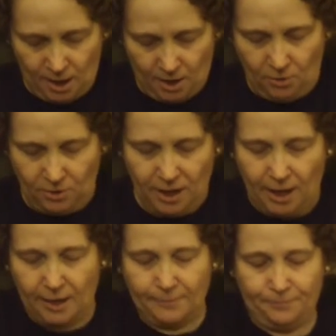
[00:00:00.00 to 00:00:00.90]

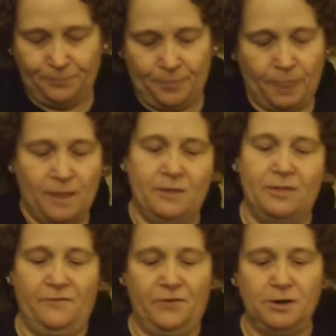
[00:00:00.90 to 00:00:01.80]
Okay.
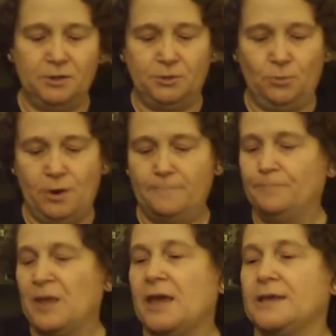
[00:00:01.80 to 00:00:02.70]
The first one
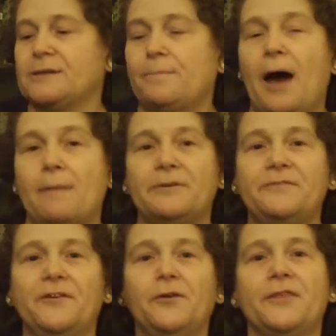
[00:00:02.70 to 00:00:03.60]
is a
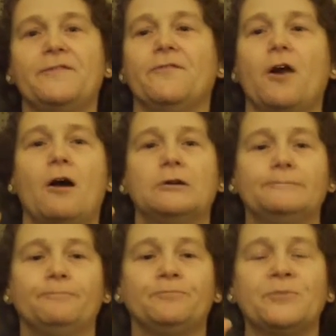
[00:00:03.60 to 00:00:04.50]
poppin' filthy frog.
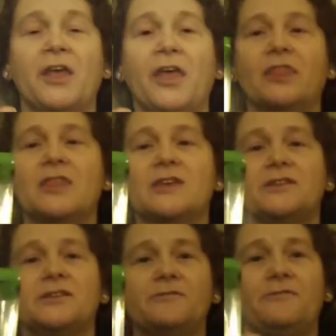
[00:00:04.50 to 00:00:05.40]
This
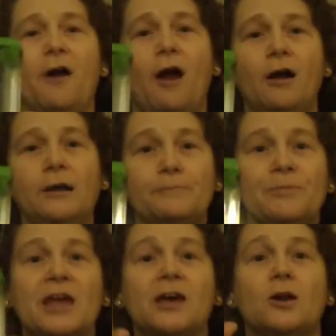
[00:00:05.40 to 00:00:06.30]
is a frog.
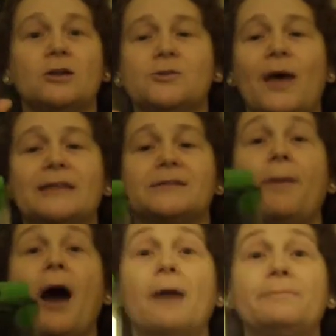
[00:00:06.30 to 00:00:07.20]
It also has a
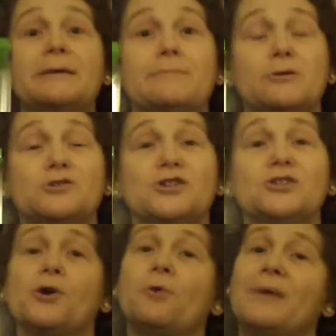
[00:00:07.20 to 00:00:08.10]
popping motion,
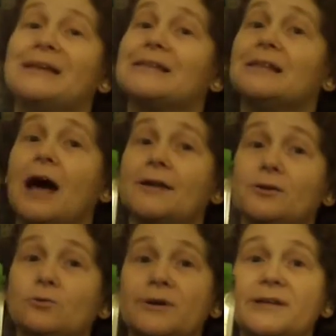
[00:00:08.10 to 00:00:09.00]
so it makes a lot of
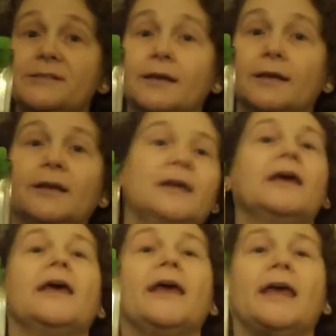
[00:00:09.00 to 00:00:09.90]
noise.
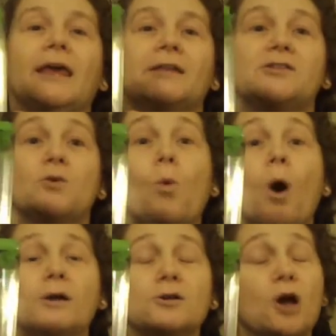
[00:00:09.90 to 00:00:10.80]
Gets the
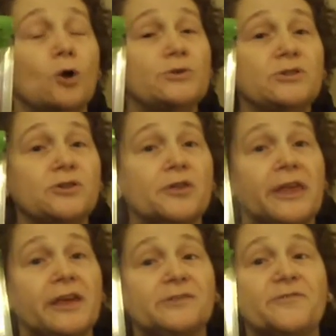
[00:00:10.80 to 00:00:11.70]
water going, so it
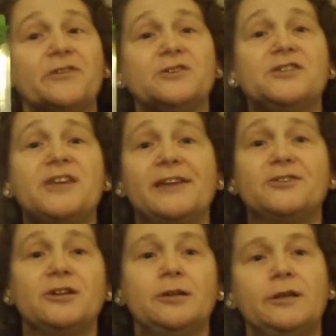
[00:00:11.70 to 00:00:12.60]
gets the fish
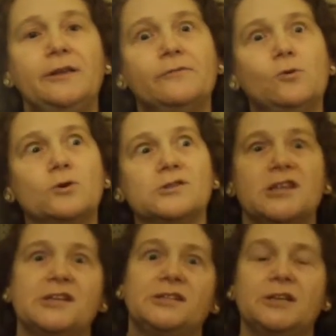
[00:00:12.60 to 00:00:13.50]
attention, and of course
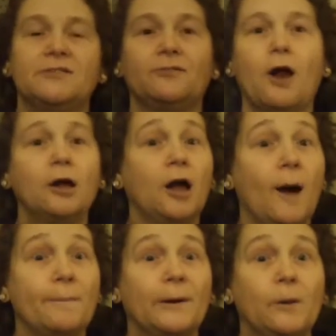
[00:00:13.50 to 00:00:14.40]
they see the frog
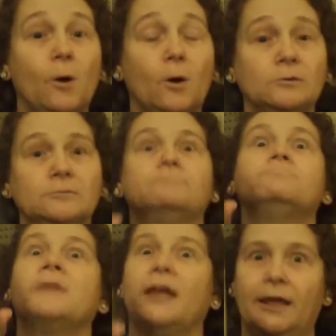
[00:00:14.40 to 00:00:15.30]
hopping along
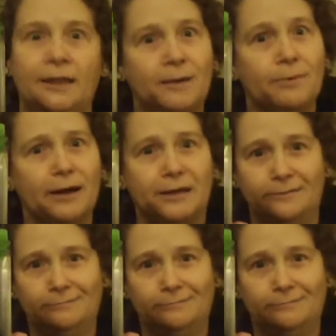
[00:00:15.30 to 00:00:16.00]
and they bite.